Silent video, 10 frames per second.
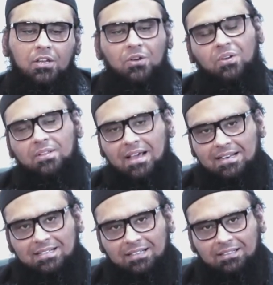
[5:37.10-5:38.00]
You know
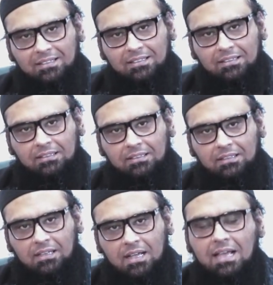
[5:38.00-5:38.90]
that
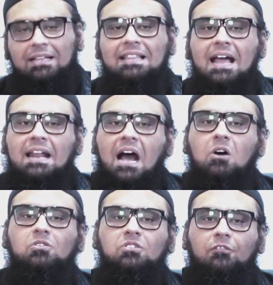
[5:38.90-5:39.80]

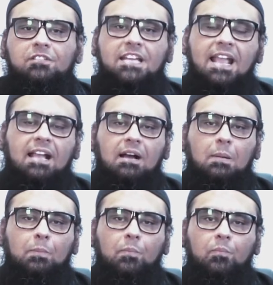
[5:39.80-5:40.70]
house of
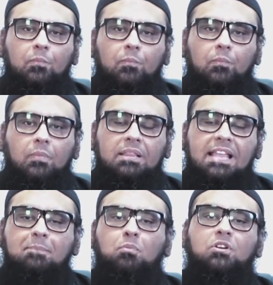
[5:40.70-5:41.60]
Jacob,
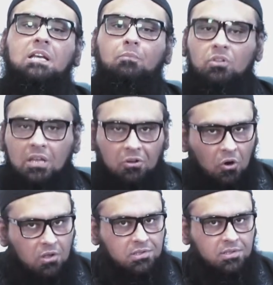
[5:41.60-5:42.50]
they put him on the
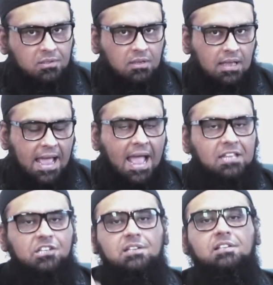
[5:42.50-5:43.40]
cross,
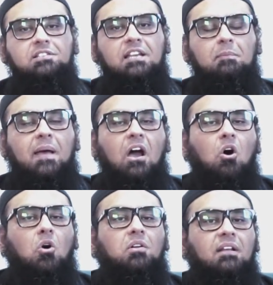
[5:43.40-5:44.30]
and Jesus said, my
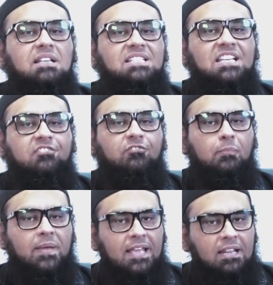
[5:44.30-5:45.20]
own receive
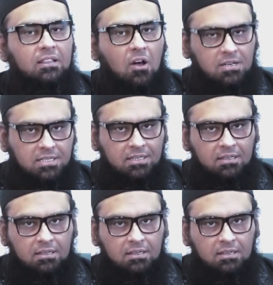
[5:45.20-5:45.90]
me not.